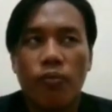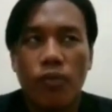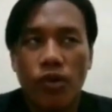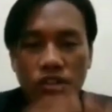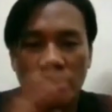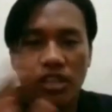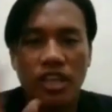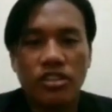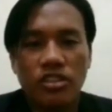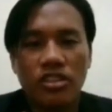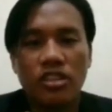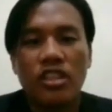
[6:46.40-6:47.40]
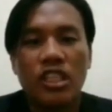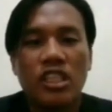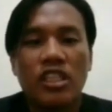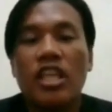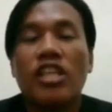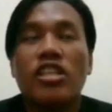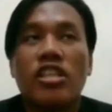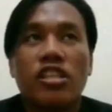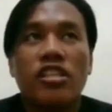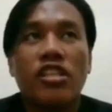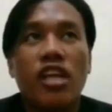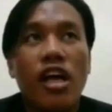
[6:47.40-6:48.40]
protects the
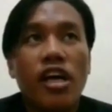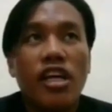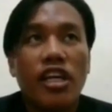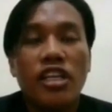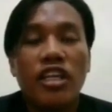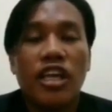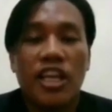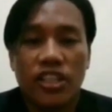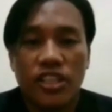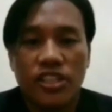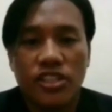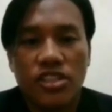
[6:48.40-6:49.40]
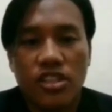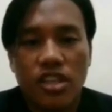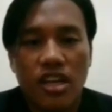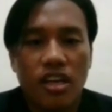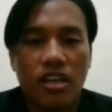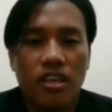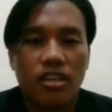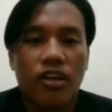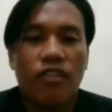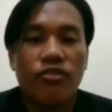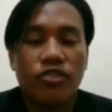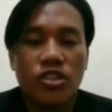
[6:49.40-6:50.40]
delicate inner layers
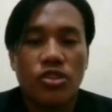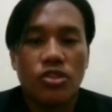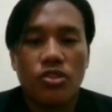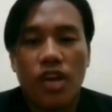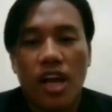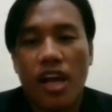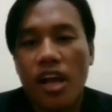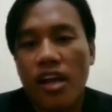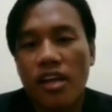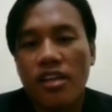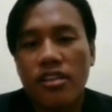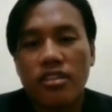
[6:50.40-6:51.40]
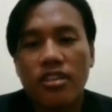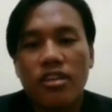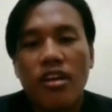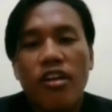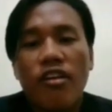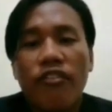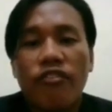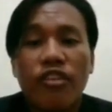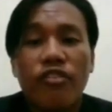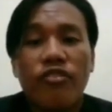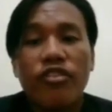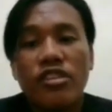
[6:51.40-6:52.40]
of tissue, and
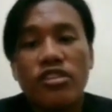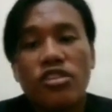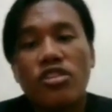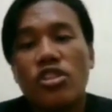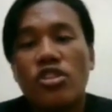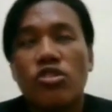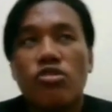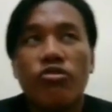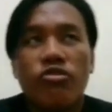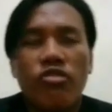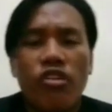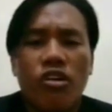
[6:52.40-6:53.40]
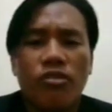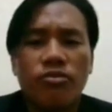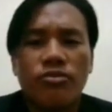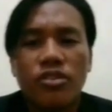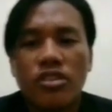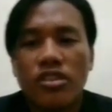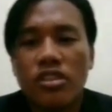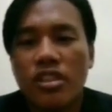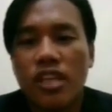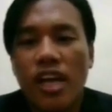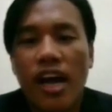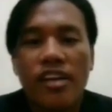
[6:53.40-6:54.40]
fibrous tissue forms
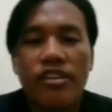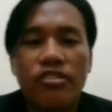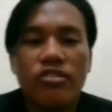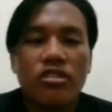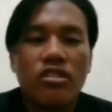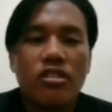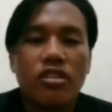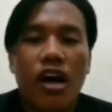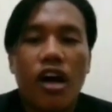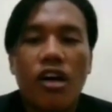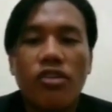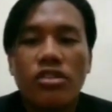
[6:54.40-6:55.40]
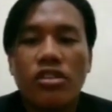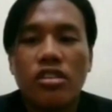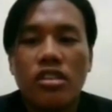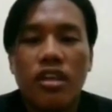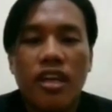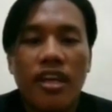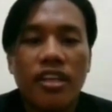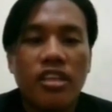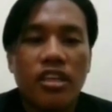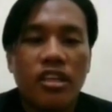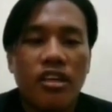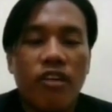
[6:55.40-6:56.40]
the outer
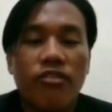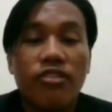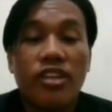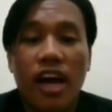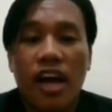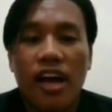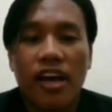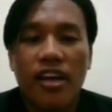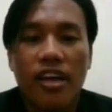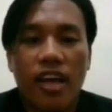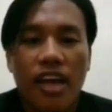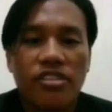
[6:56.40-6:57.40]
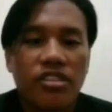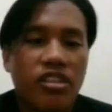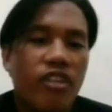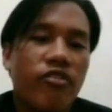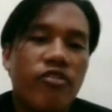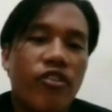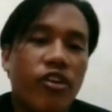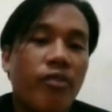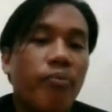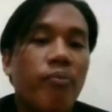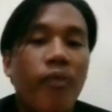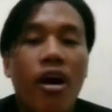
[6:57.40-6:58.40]
layer of the eye, except for the
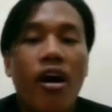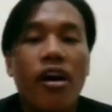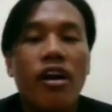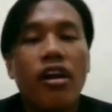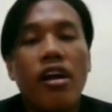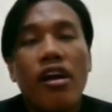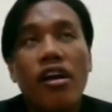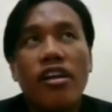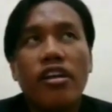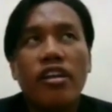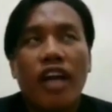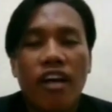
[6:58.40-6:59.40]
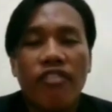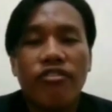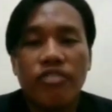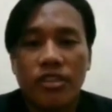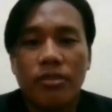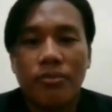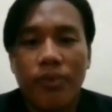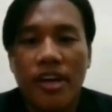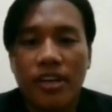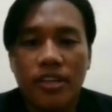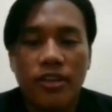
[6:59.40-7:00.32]
part covered by the